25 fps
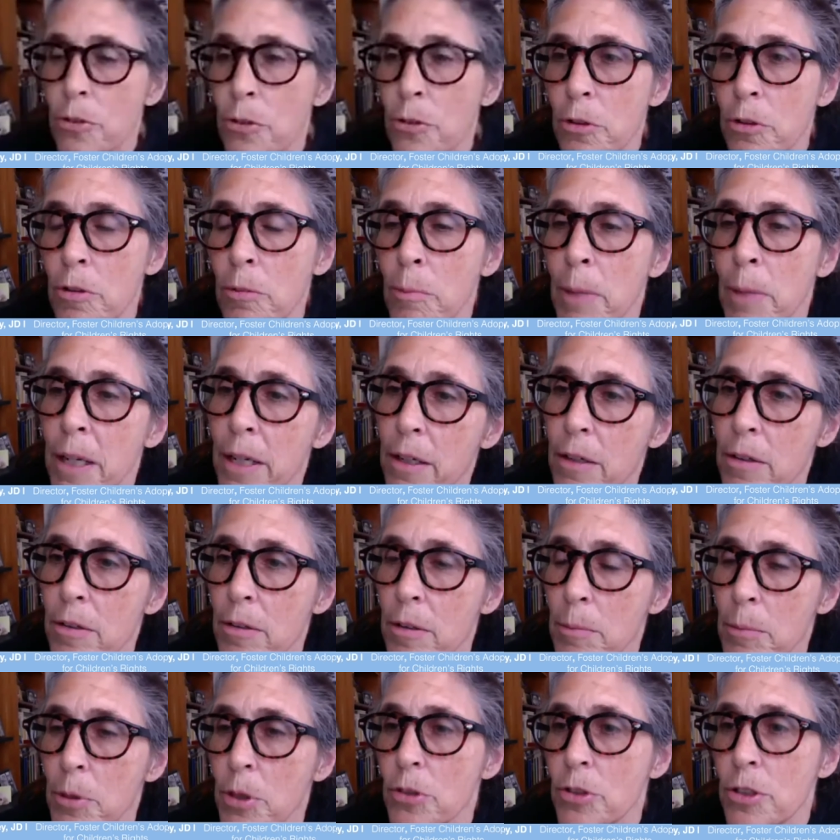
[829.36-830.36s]
medical
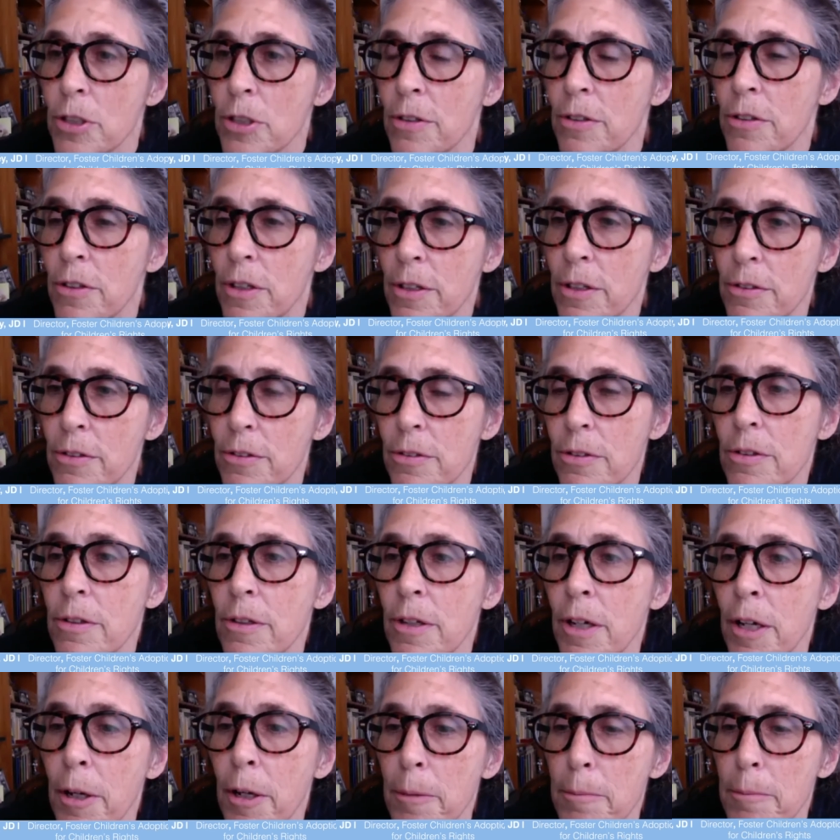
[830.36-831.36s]
emergencies.
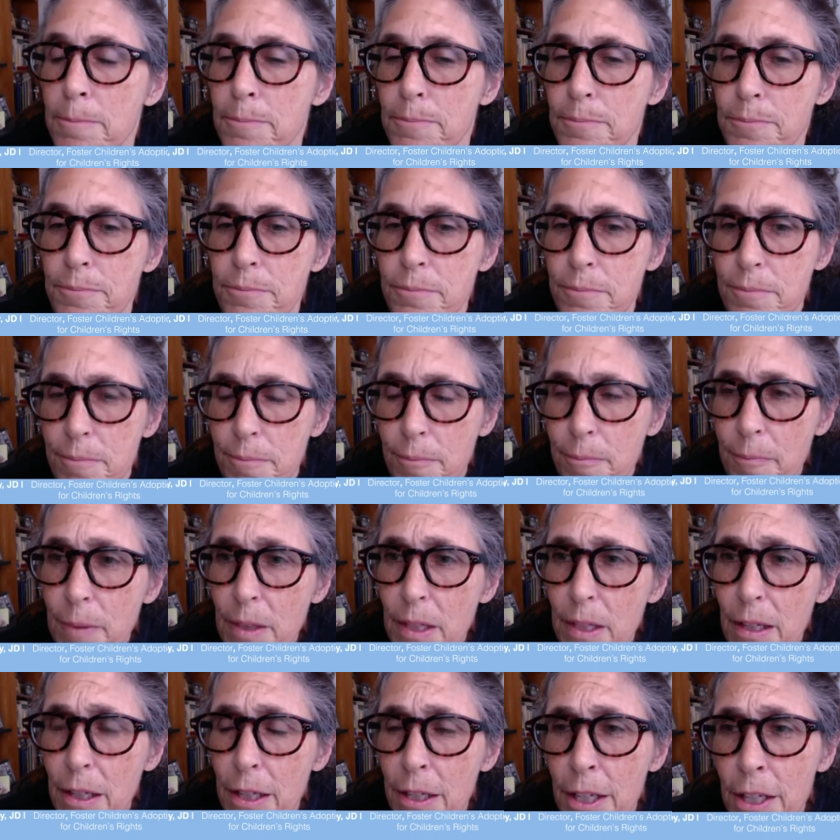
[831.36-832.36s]

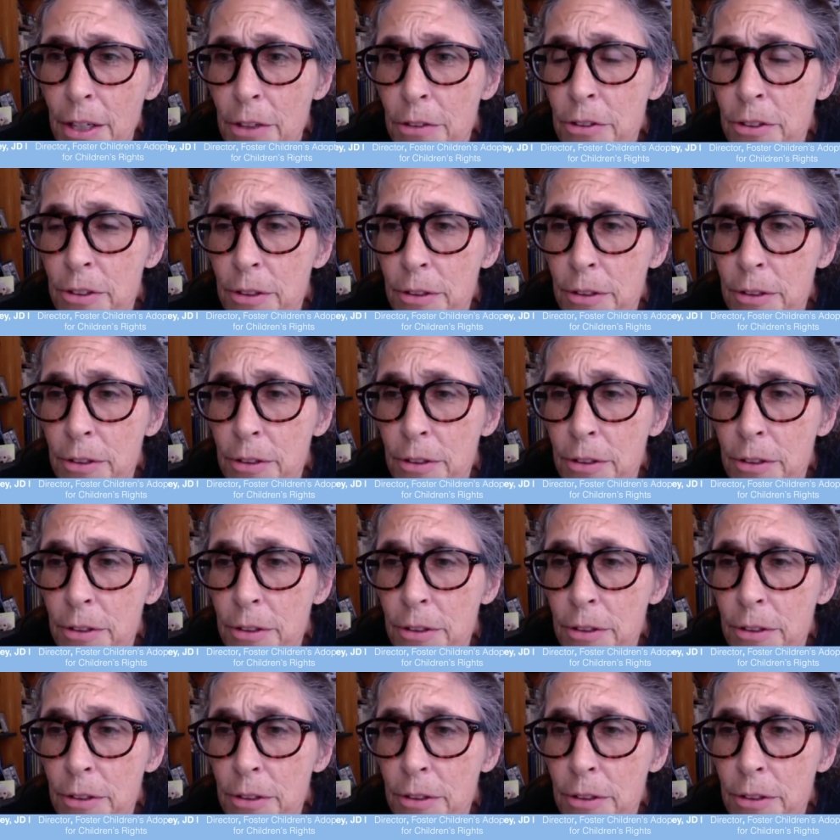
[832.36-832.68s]
He's